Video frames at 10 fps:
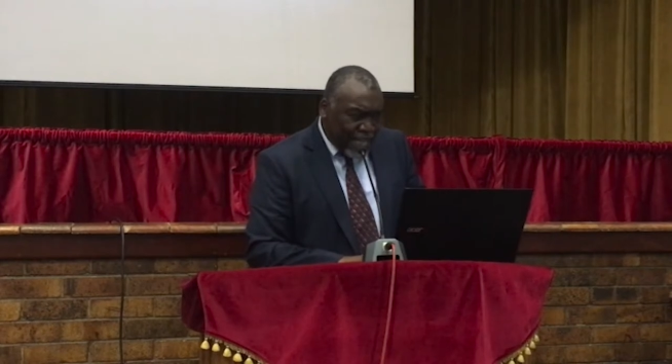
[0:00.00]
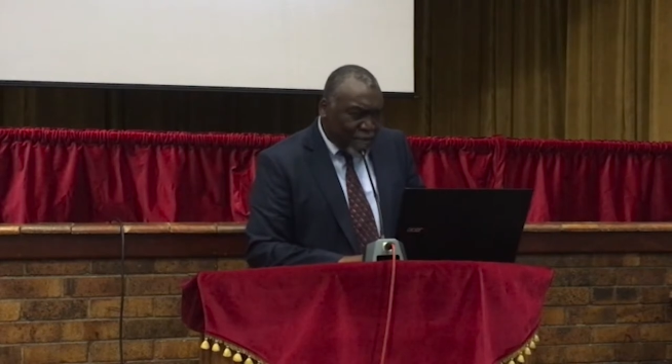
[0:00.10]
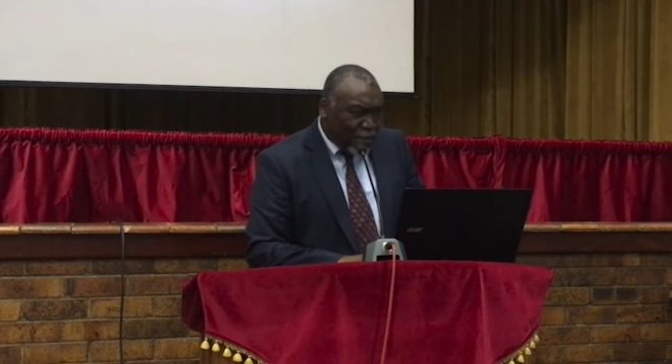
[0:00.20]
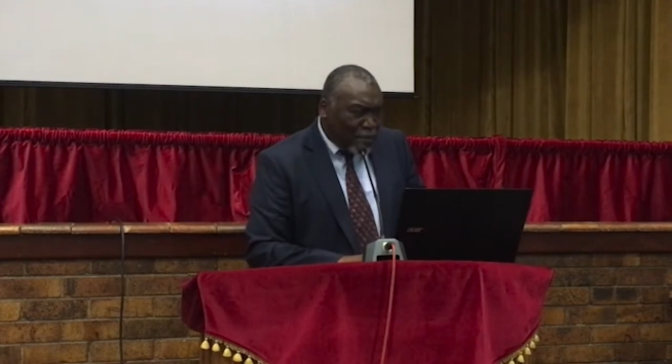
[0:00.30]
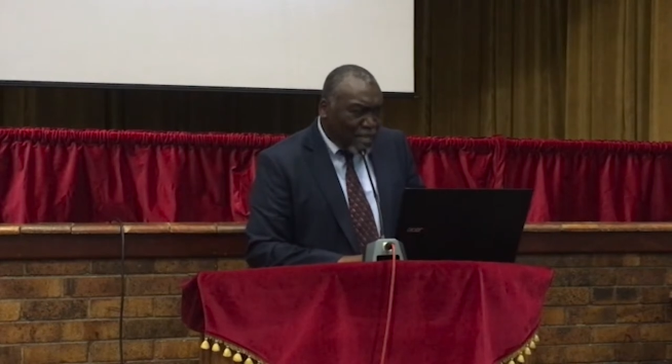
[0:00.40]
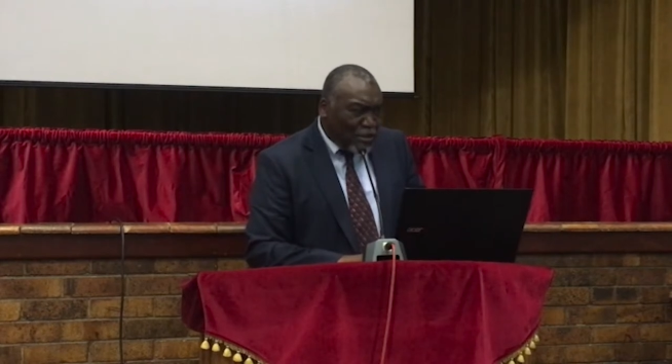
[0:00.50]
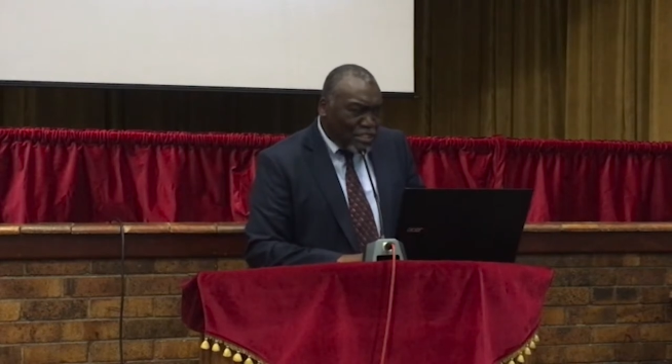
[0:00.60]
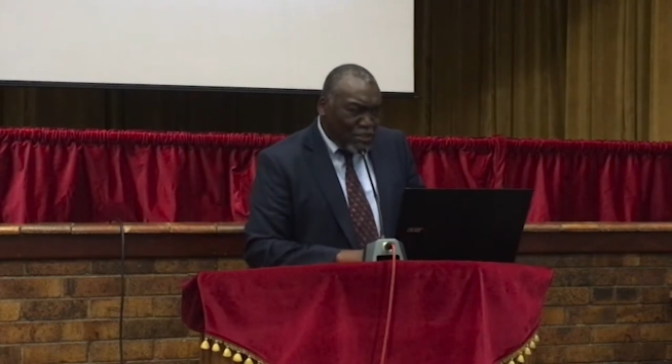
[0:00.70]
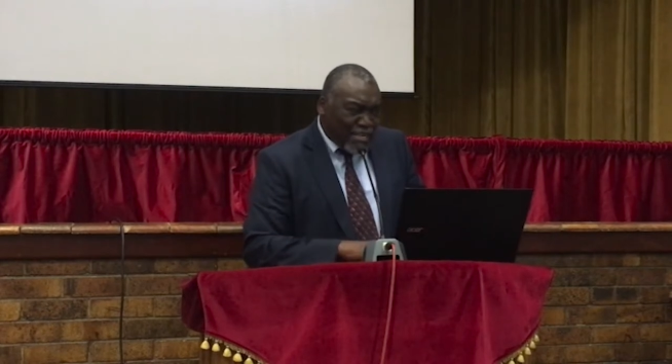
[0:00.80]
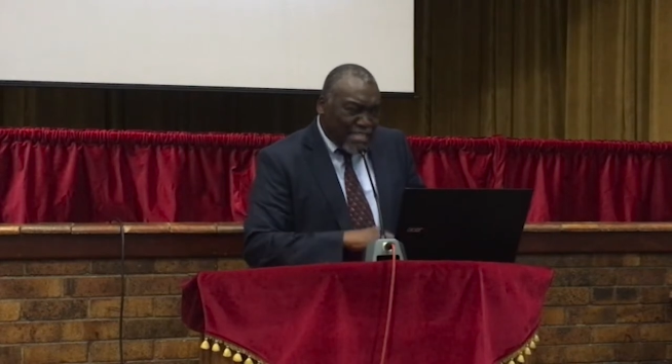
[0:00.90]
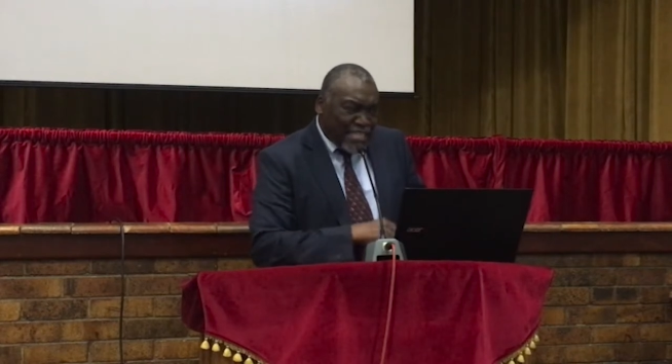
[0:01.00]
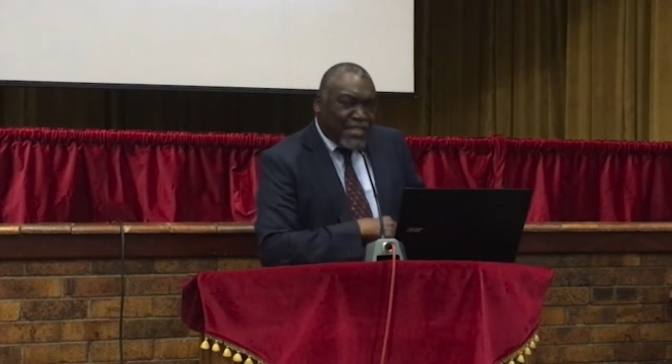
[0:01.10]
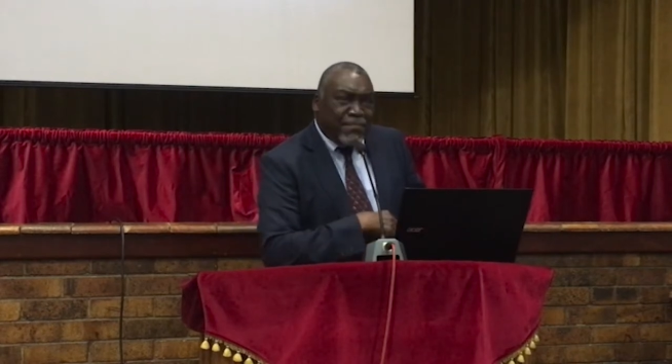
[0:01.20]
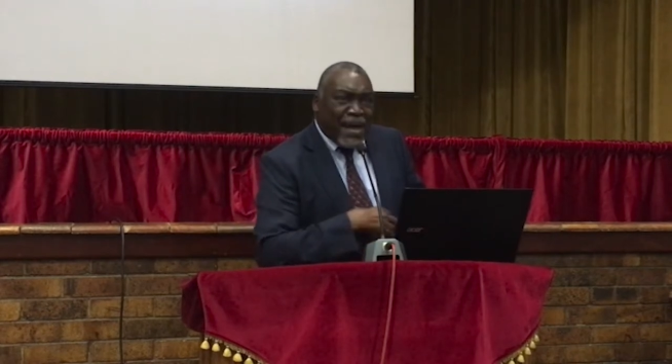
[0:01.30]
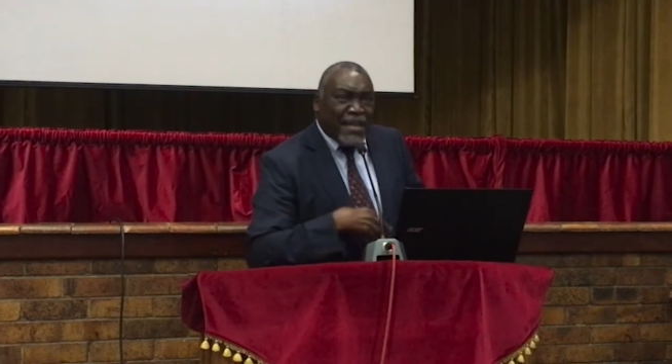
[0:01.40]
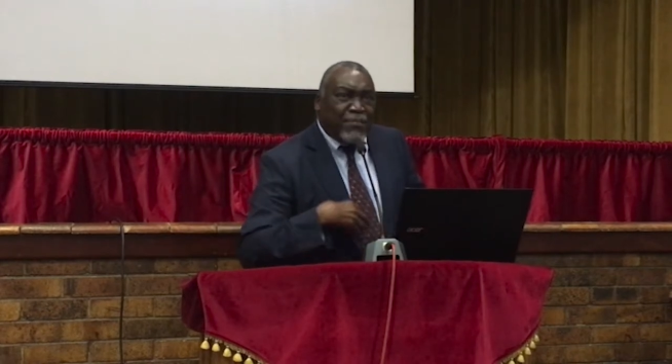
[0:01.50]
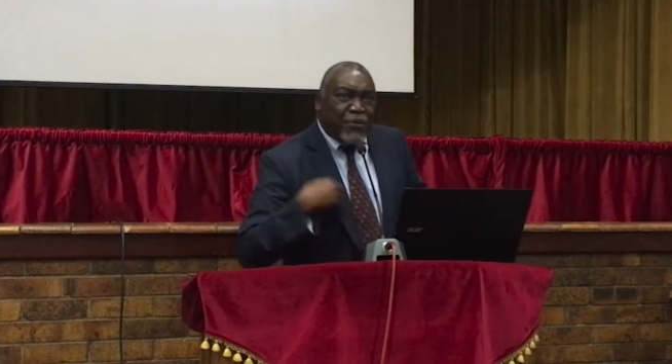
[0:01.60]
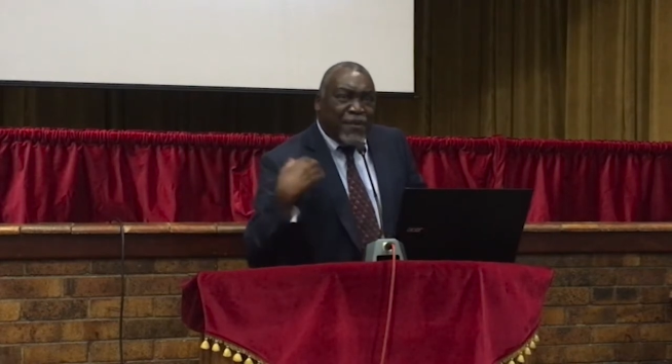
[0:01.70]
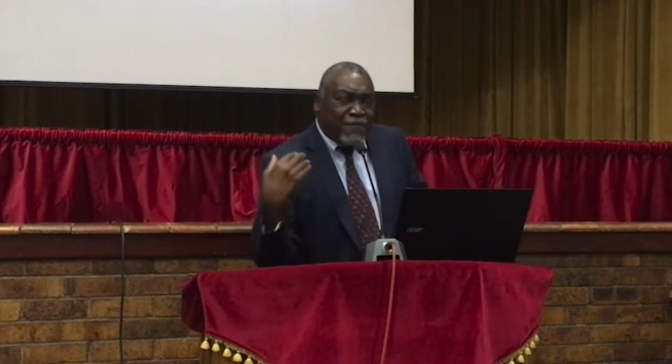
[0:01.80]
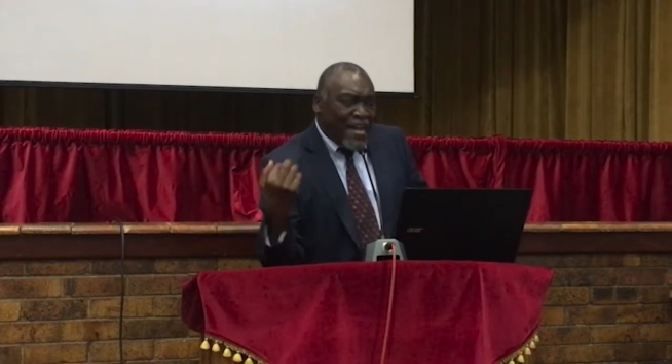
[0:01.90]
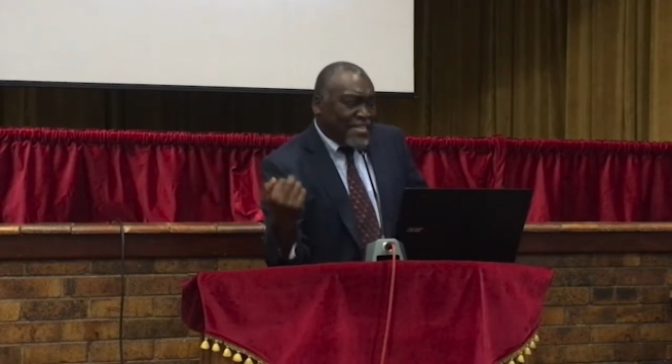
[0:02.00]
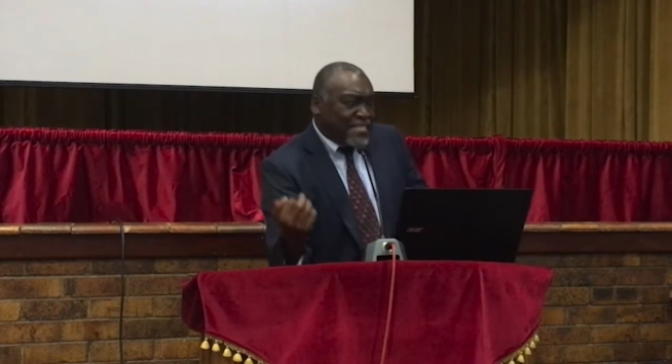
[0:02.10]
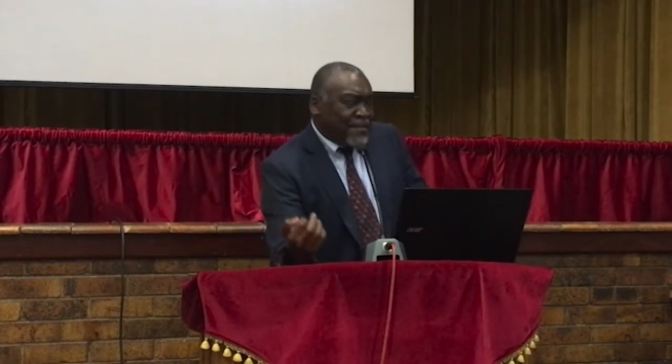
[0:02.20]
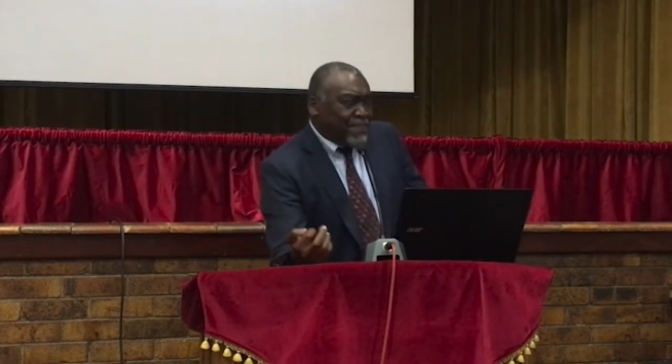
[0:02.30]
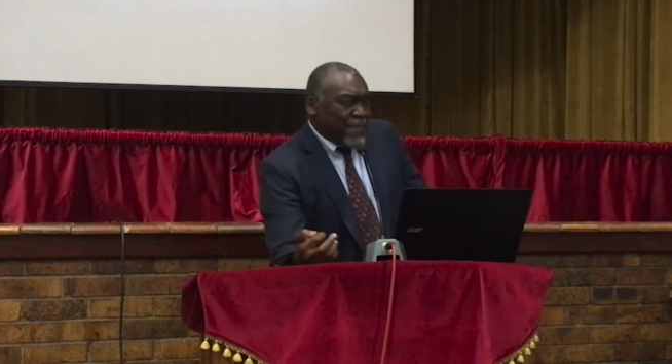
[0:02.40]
And when we continue reading the Bible, we find